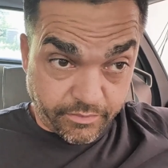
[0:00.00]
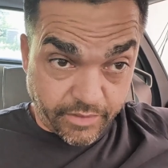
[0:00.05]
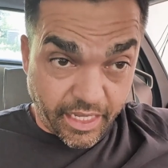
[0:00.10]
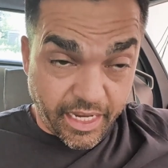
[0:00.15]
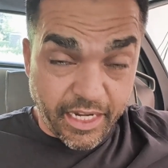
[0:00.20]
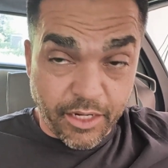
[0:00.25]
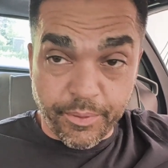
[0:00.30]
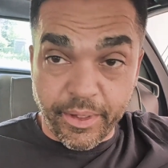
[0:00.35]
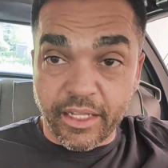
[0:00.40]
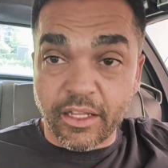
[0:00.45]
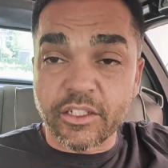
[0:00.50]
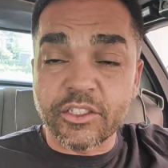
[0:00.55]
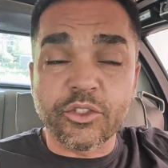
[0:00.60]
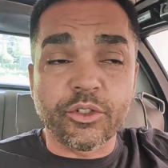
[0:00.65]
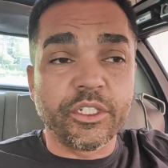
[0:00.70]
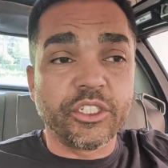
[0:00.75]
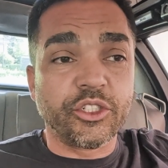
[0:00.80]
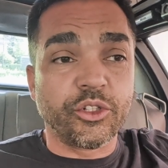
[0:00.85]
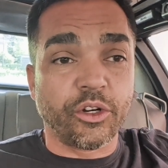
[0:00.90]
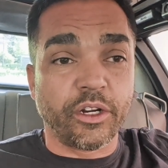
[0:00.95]
Anyway, long
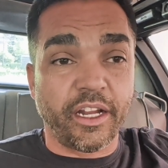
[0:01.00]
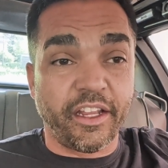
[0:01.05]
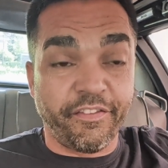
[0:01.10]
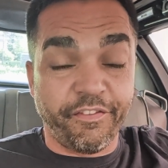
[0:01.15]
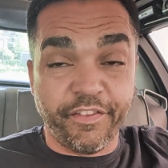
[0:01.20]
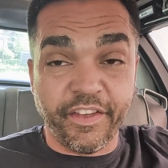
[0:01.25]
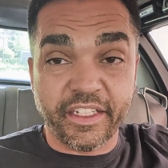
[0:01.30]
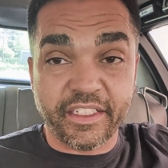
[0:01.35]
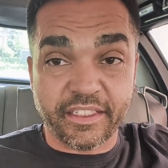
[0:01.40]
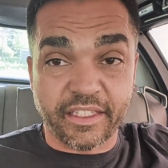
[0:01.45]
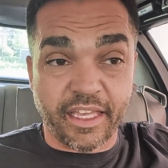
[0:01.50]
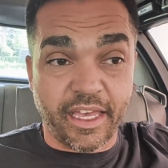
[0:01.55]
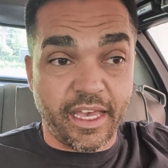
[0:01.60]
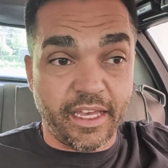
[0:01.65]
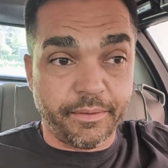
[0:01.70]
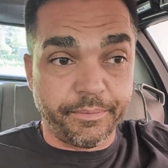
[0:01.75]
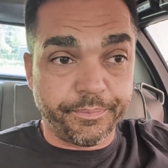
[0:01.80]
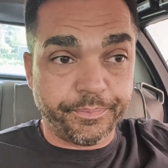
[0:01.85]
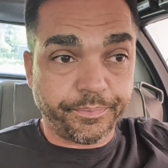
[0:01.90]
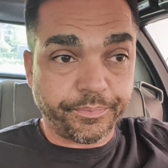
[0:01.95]
story short, I fixed that